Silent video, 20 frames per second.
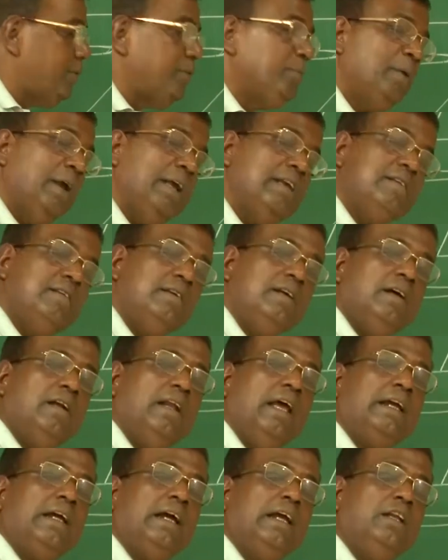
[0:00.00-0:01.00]
space
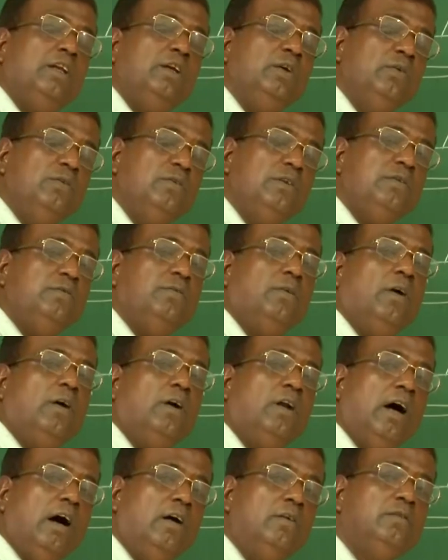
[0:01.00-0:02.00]
here, I can use it
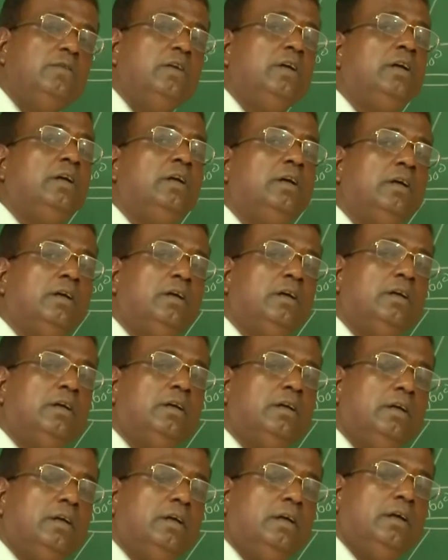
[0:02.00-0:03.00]
for housing
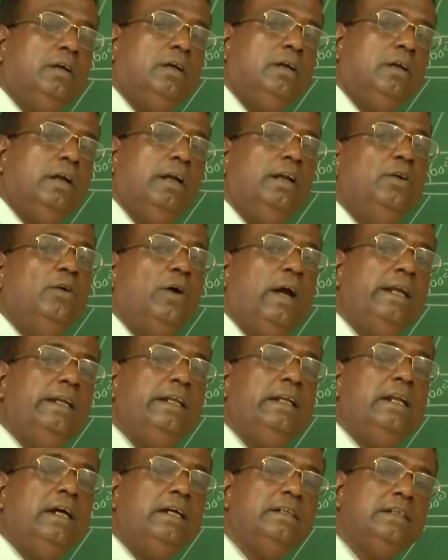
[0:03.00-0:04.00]
radio
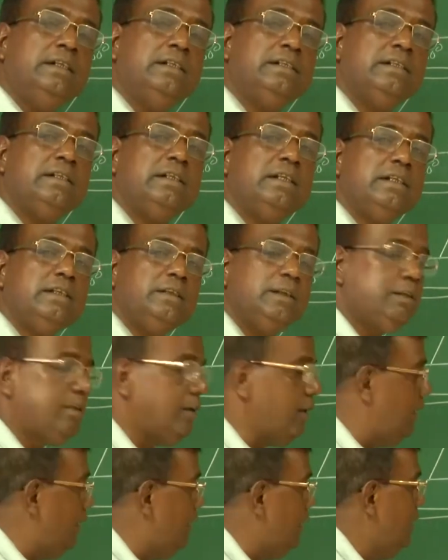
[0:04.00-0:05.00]
antennas, etc.,
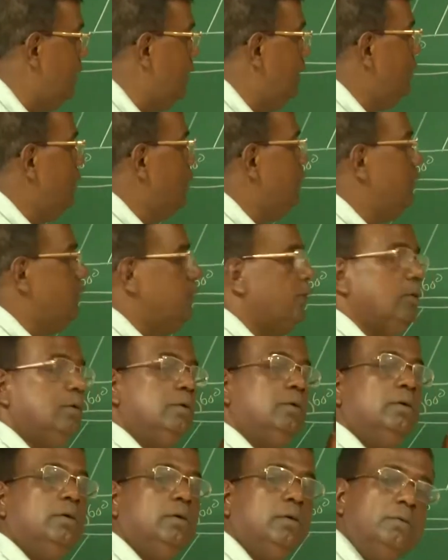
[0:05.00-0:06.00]
etc.
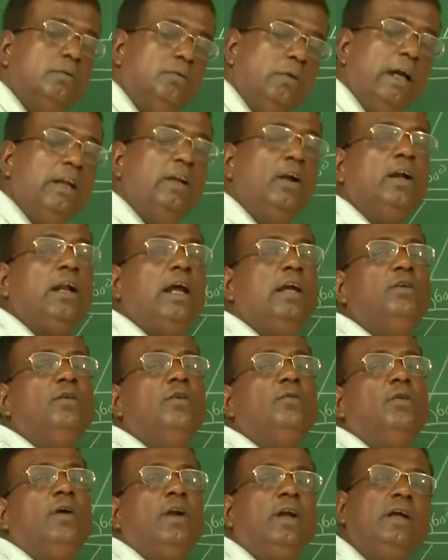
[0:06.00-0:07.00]
So why not I
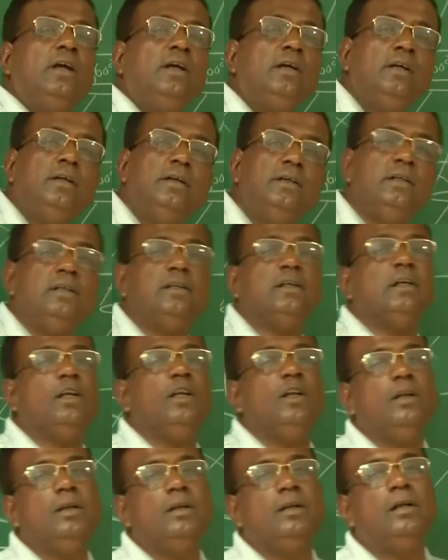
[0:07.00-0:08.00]
go for a T-tail?
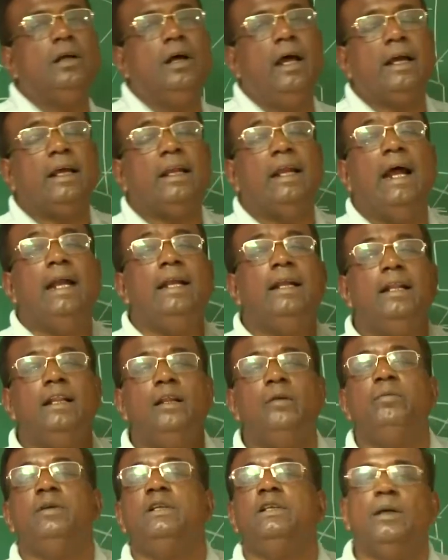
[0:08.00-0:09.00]
I can handle
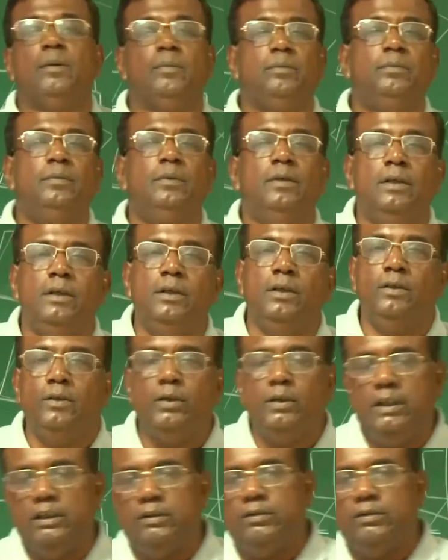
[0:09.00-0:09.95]
the picture. So this